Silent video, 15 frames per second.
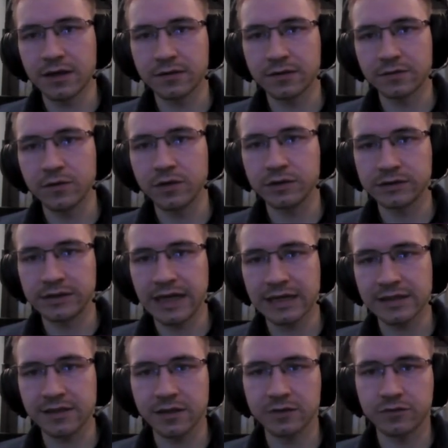local
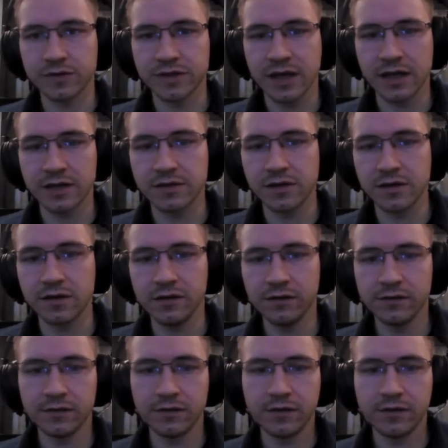testnet resides here.